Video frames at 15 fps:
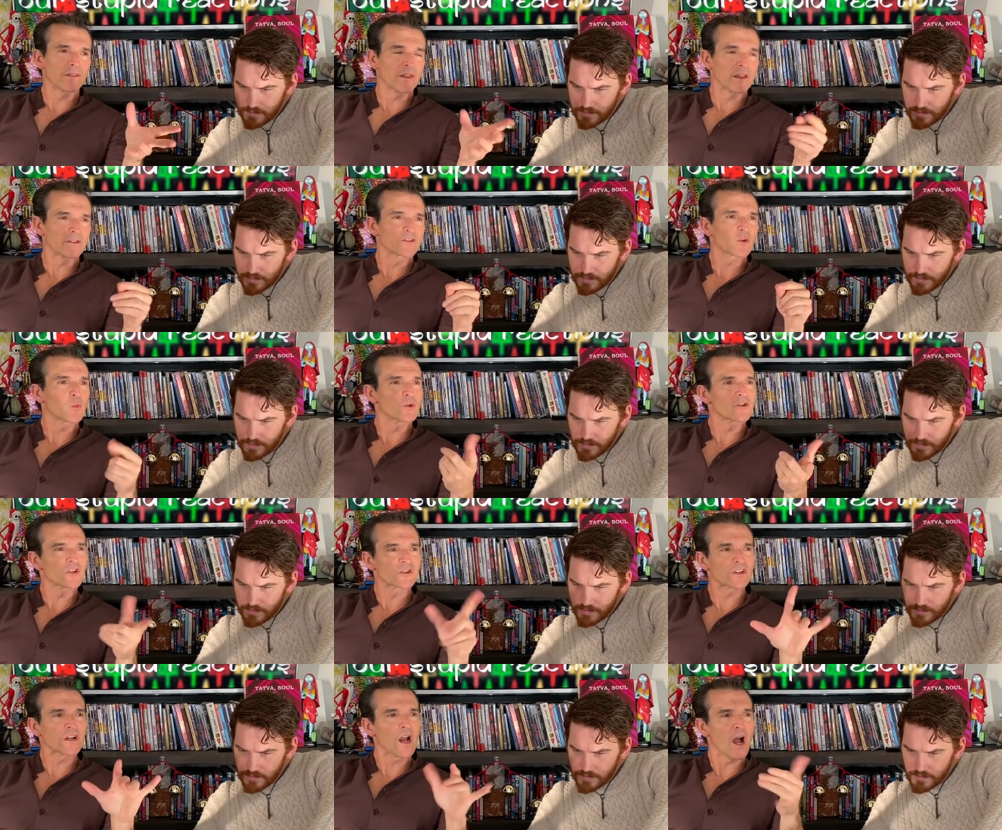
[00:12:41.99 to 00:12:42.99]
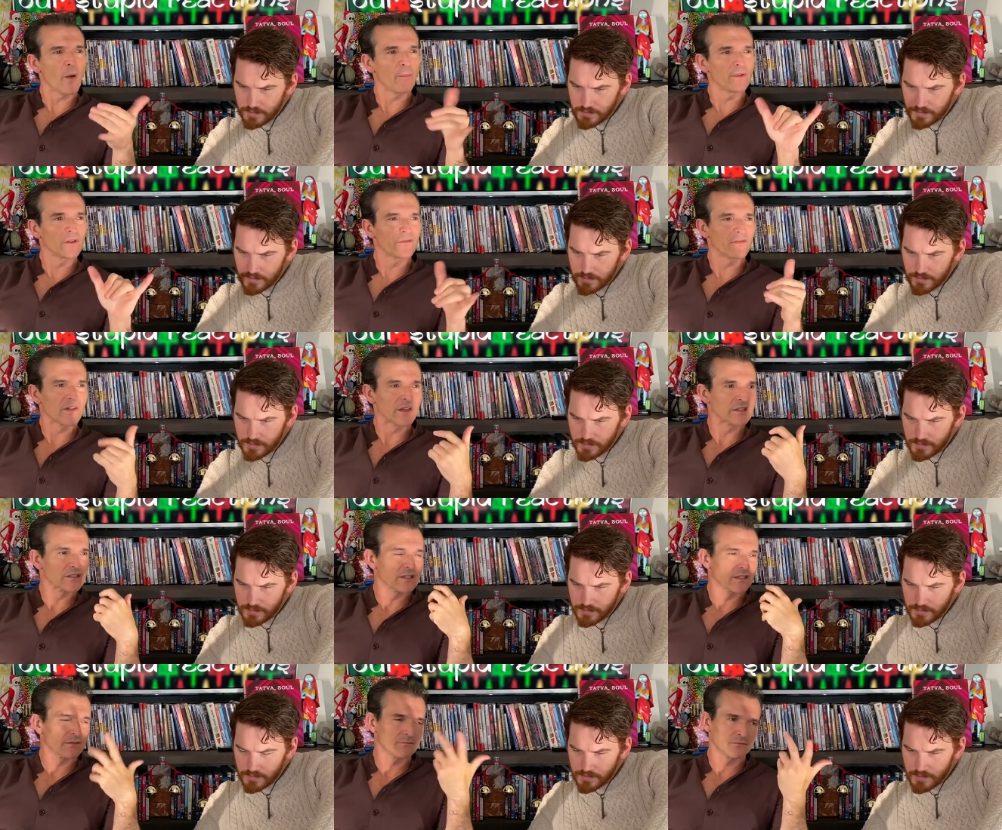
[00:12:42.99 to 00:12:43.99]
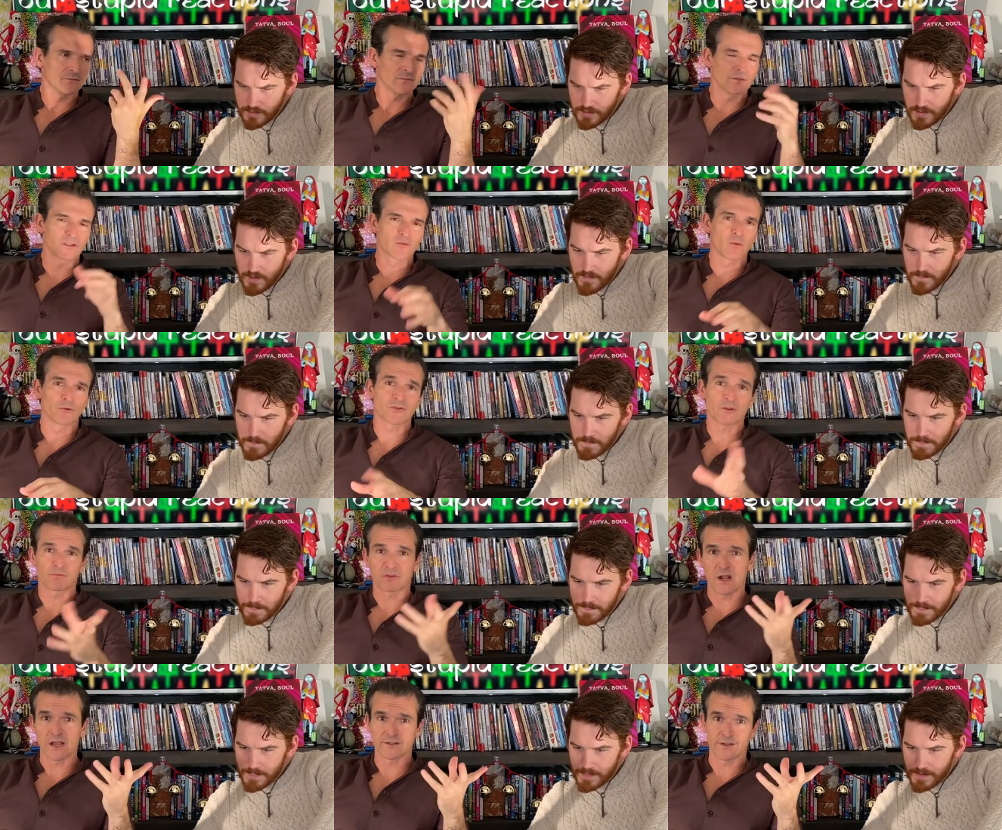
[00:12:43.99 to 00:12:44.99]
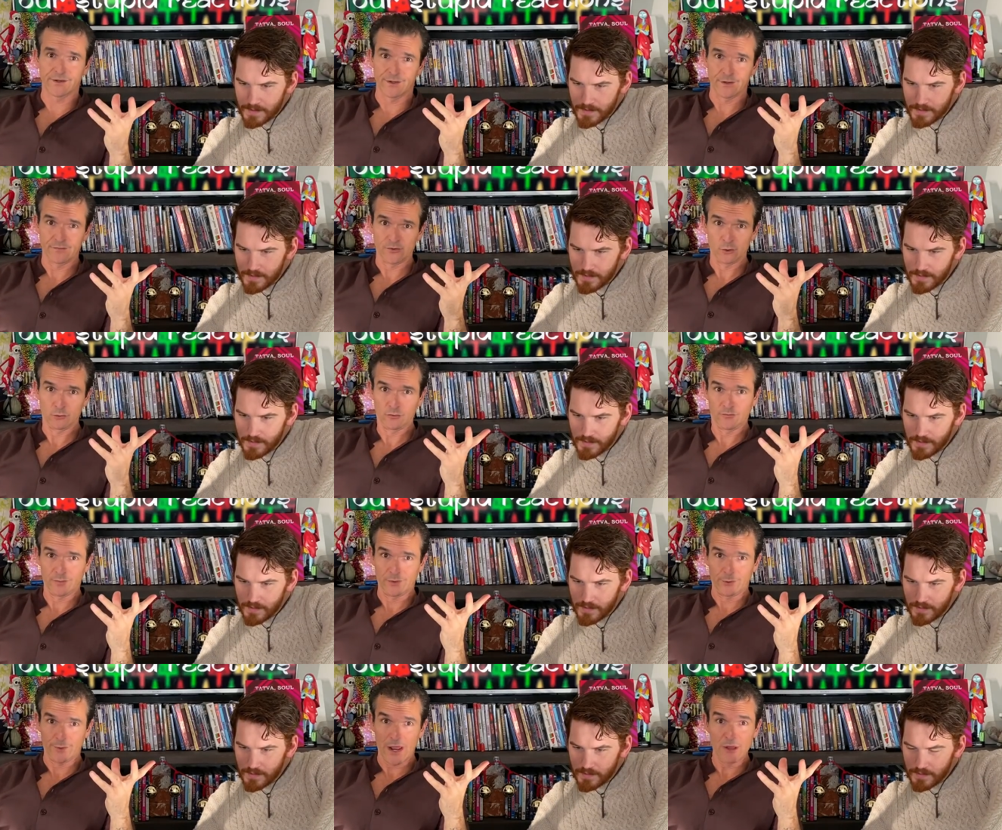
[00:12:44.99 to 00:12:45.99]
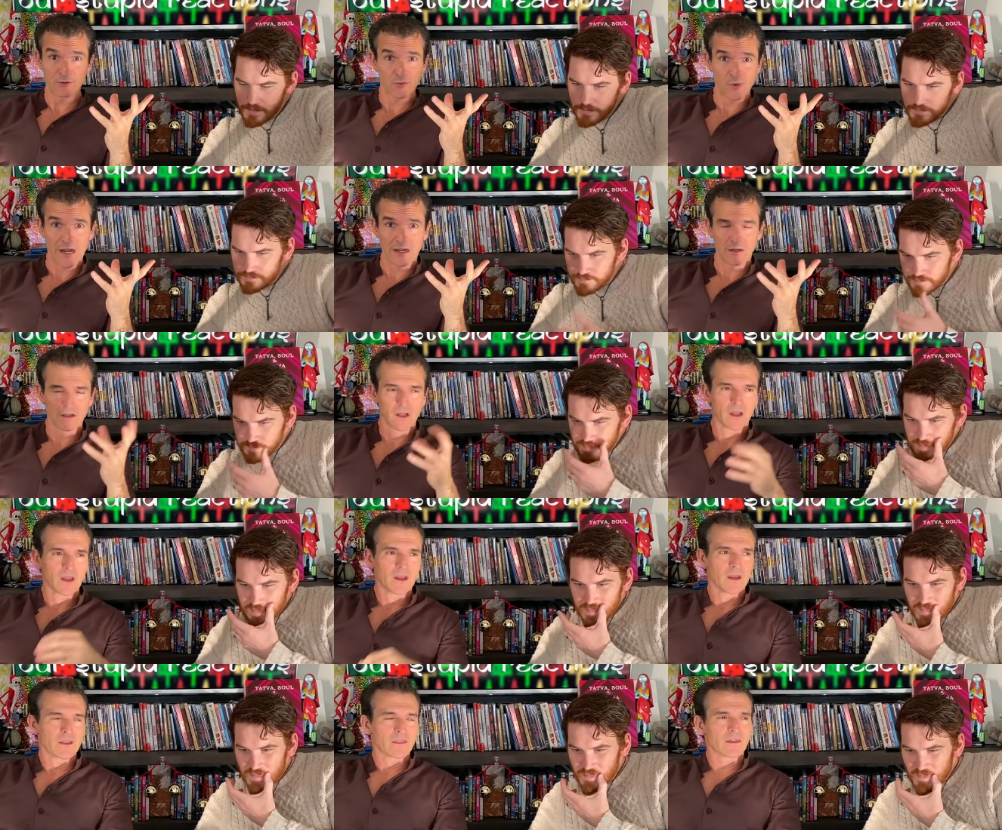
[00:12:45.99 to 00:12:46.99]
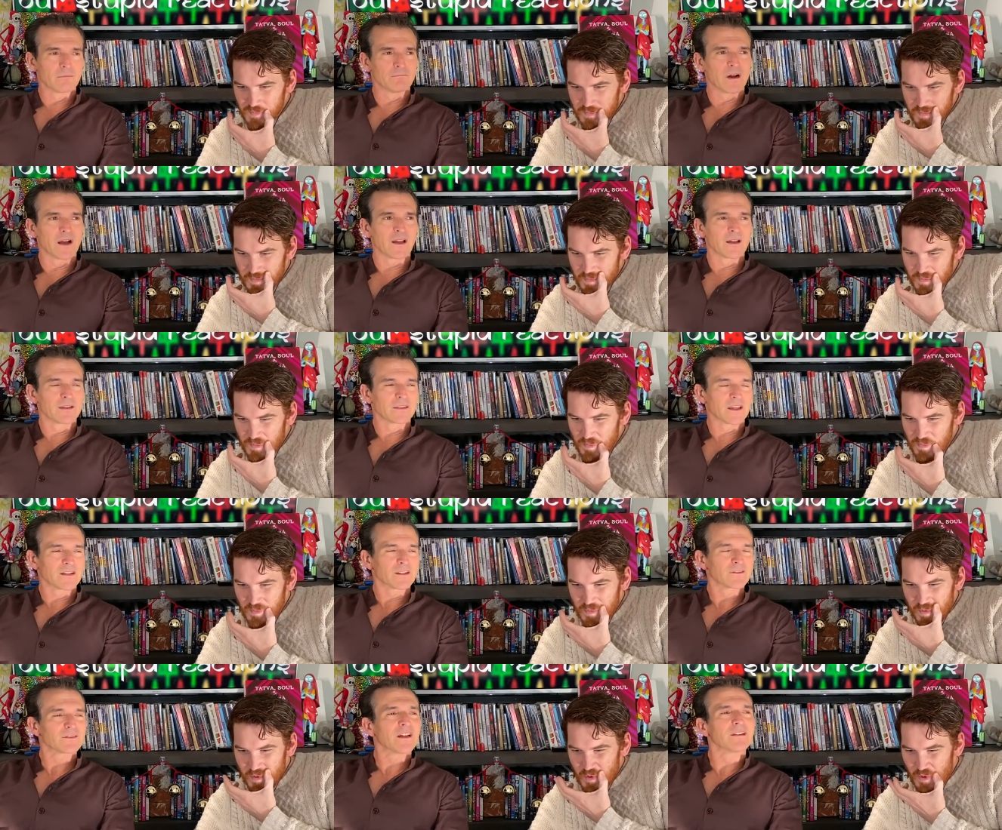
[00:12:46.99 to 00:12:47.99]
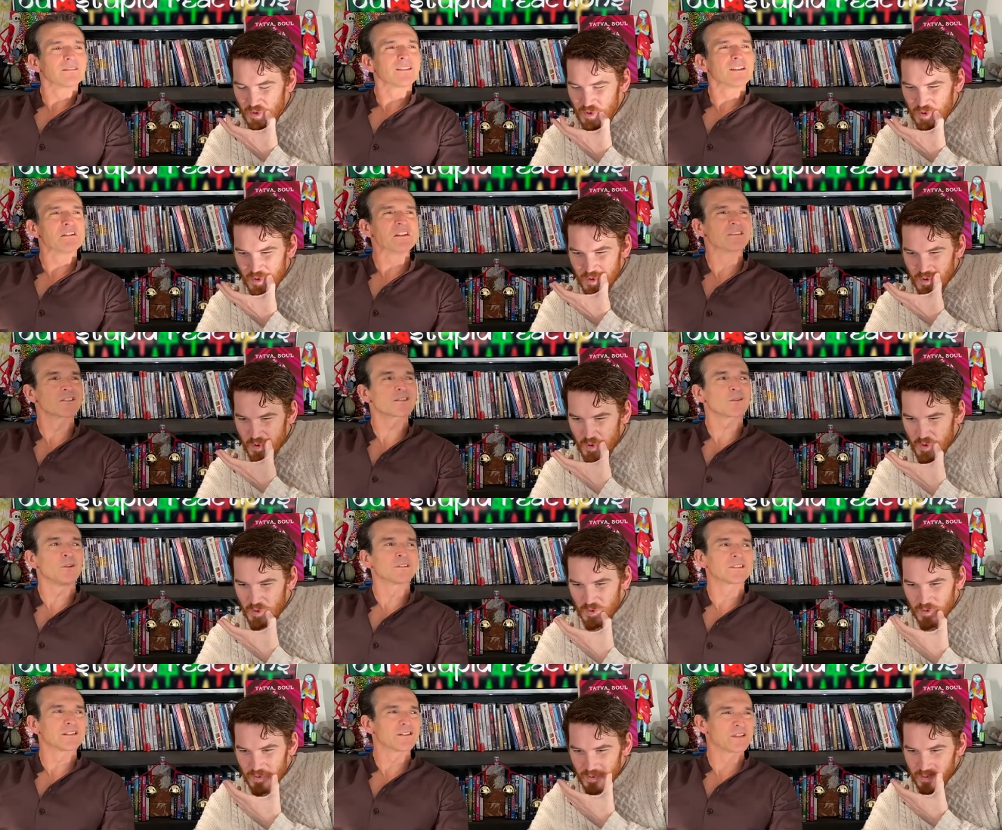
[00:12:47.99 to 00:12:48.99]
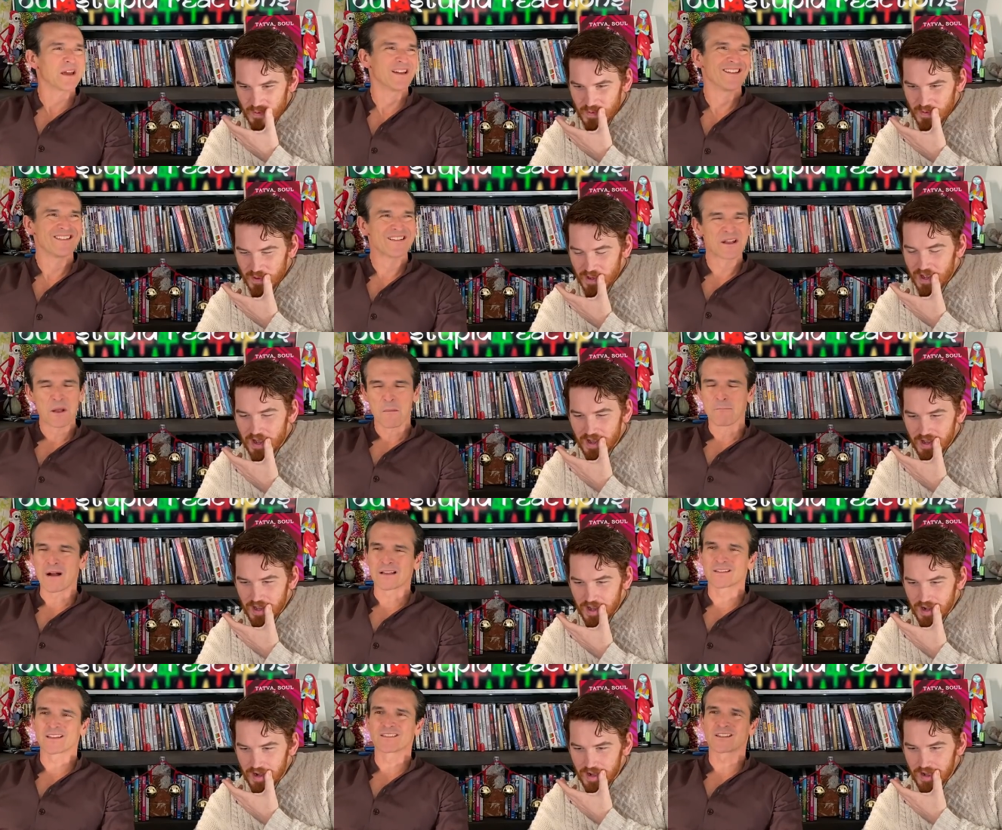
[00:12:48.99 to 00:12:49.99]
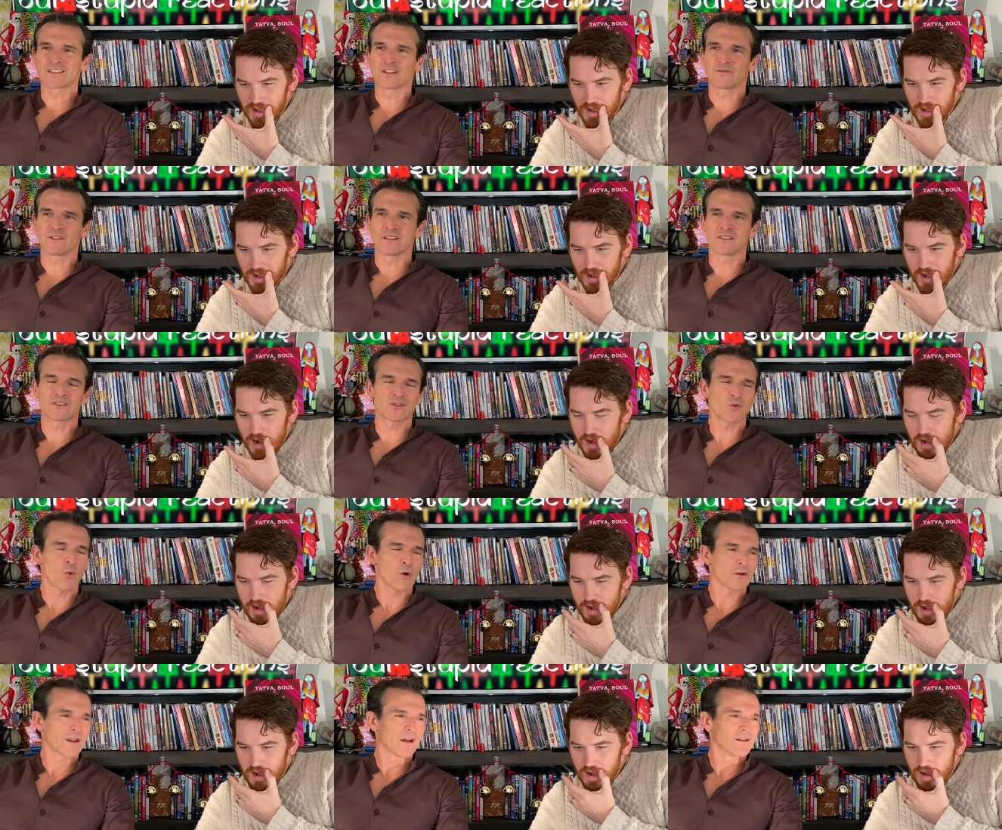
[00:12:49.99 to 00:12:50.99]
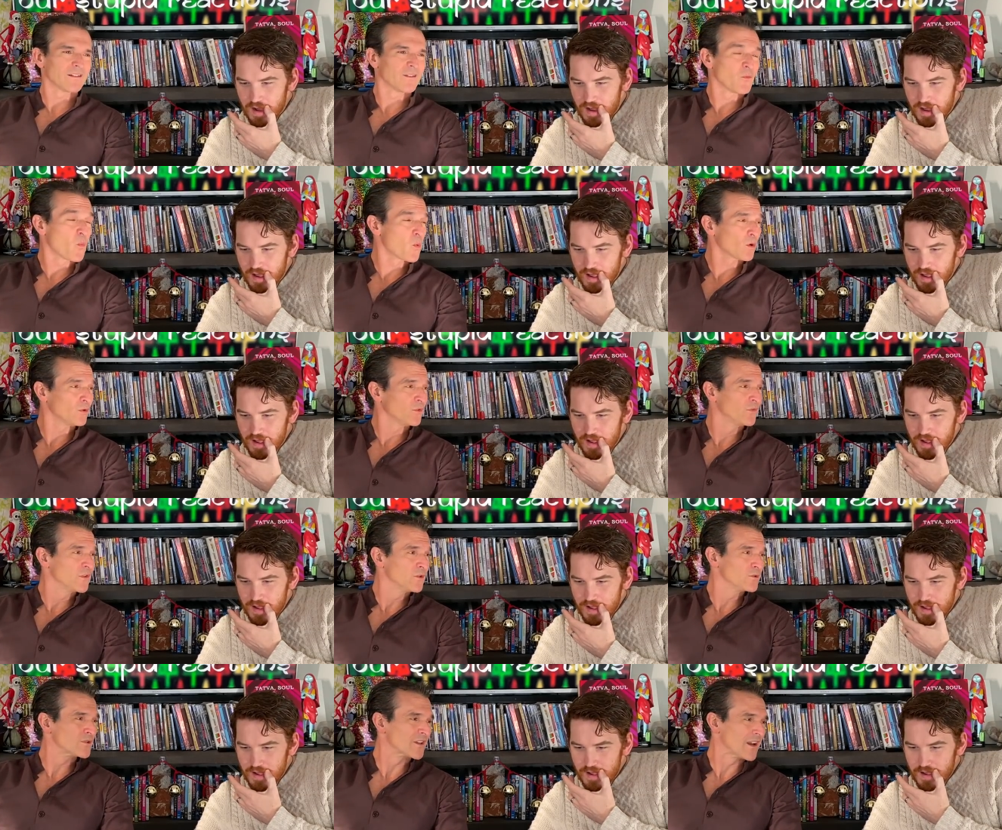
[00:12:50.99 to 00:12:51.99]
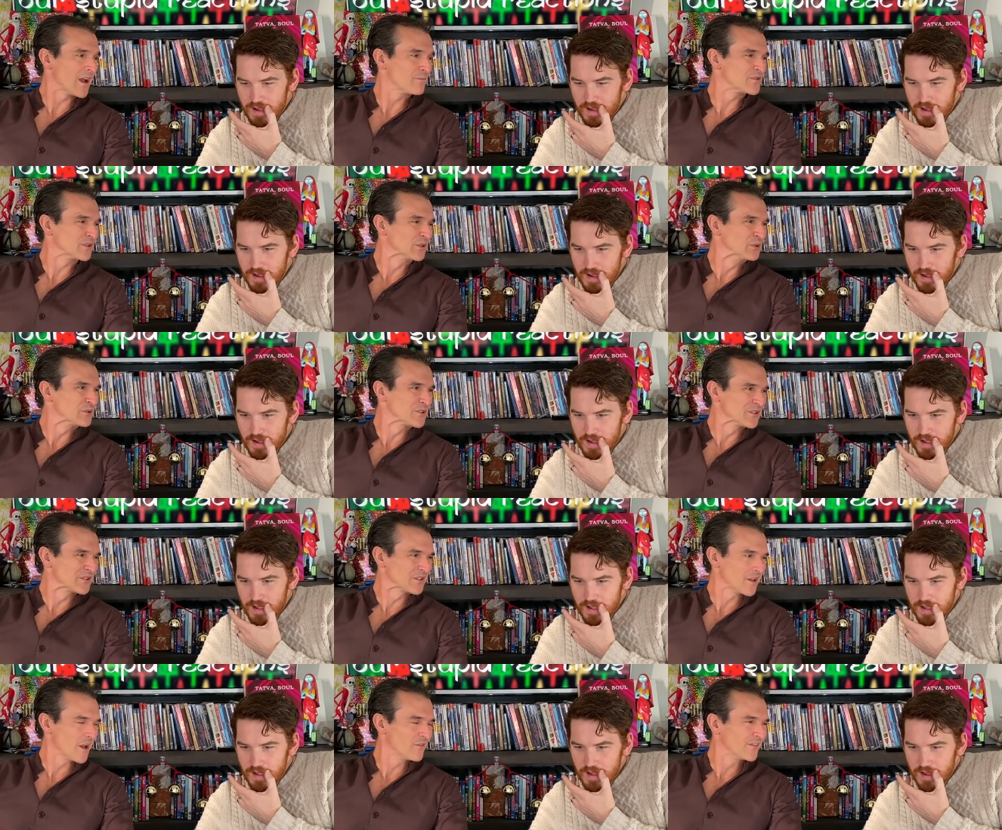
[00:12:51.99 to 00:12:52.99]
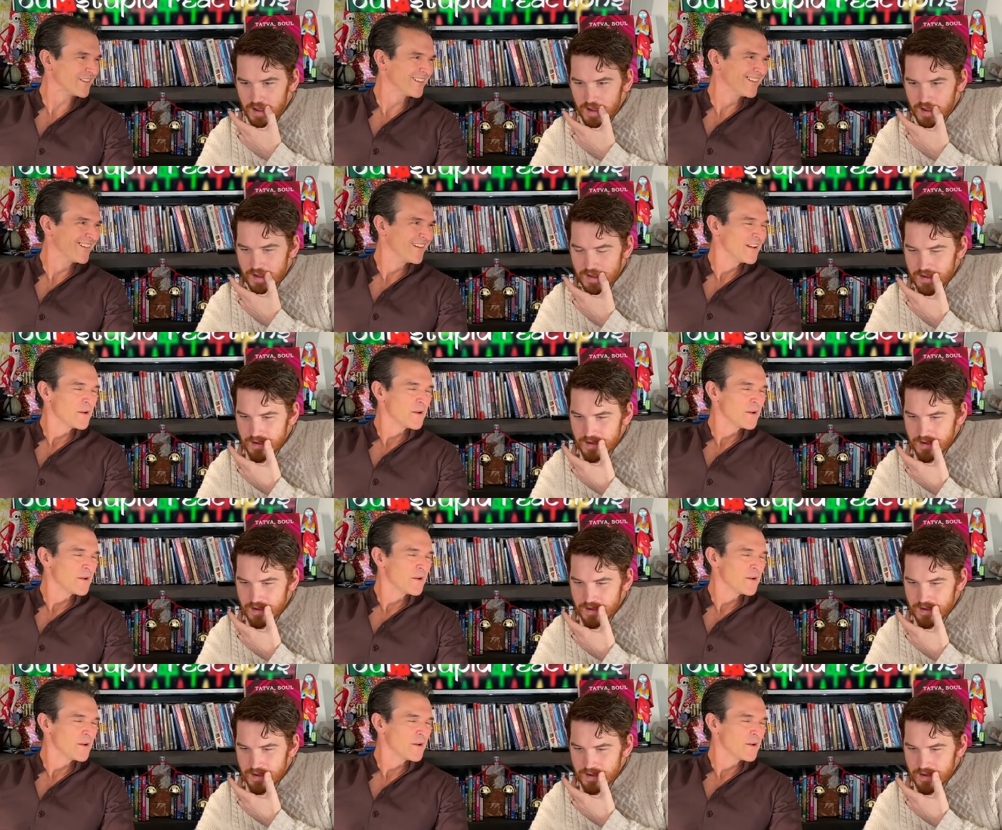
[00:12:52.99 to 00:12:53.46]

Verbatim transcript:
Speaker 1: things. There were just a couple of things that this won't surprise any of you who've been around a while. That my that that insulted my sensitivities toward worldviews and absolutes and stuff. Uh-huh.